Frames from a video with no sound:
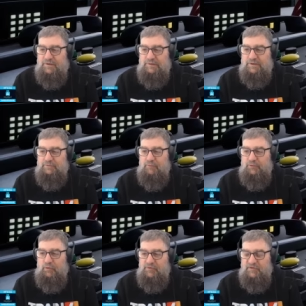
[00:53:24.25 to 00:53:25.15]
Clearly,
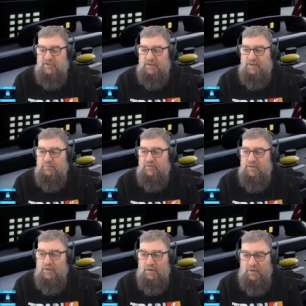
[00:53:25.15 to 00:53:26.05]
rail driver just had a conniption.
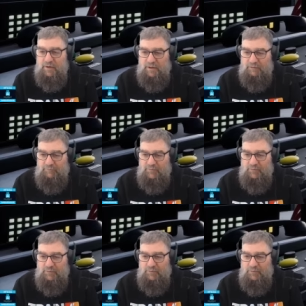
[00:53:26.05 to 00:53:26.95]
If
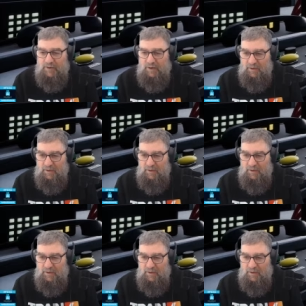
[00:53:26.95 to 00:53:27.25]
you...